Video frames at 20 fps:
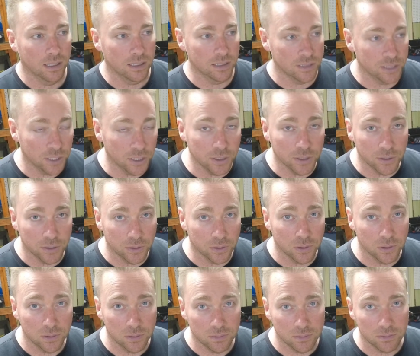Two,
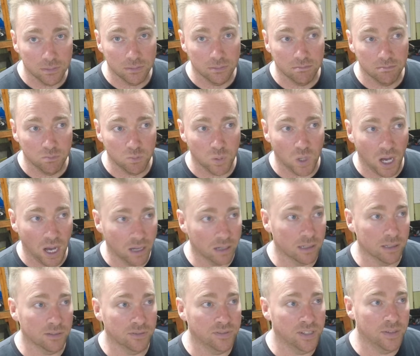
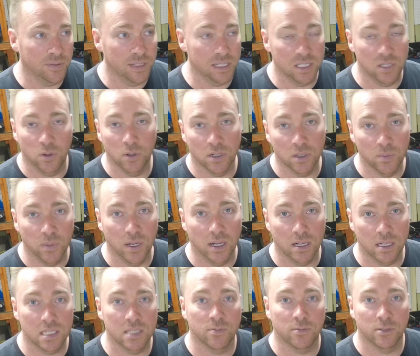one fifty, two hundred
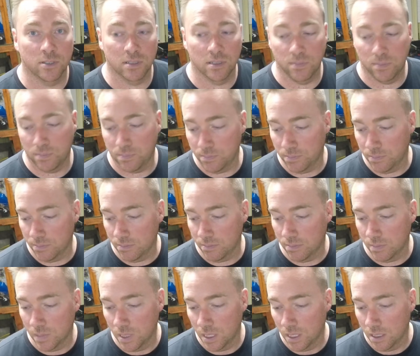bucks for a
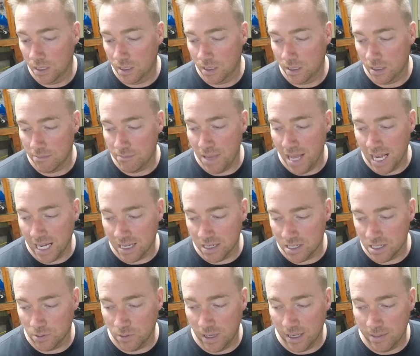package
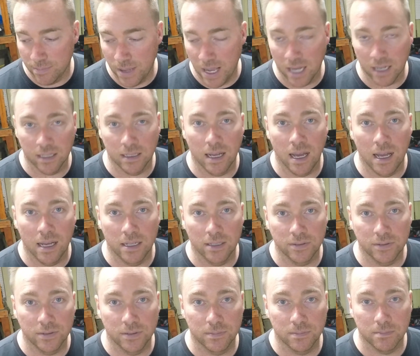that weighed a pound and a
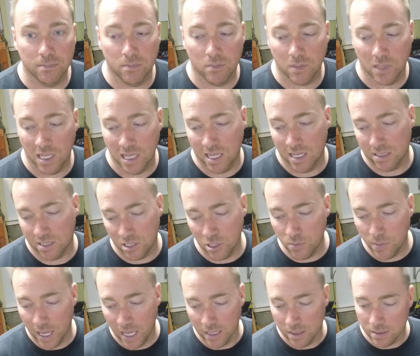half. Uh, two
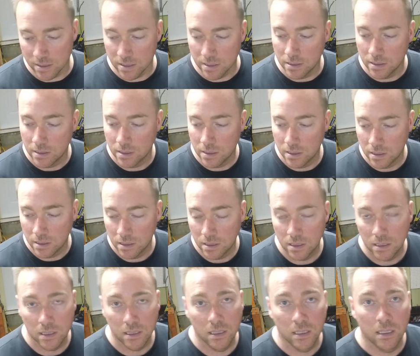pounds.
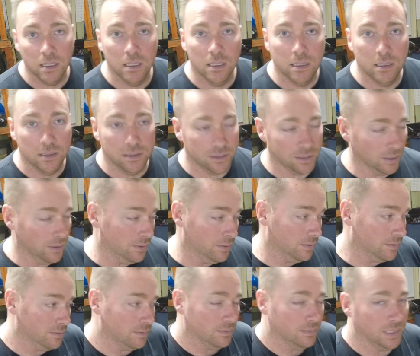
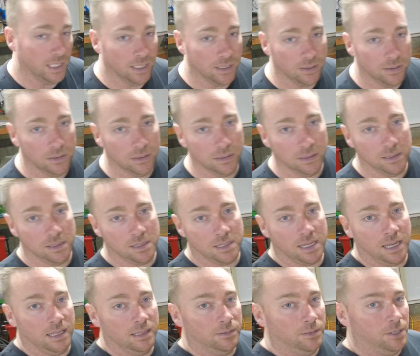So, you know, it's just
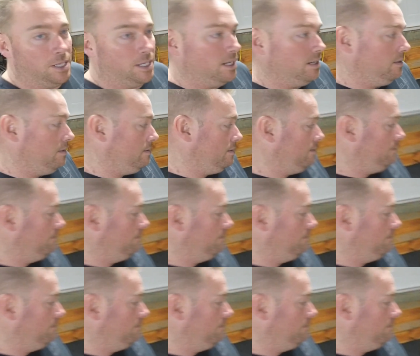kind of the way it goes.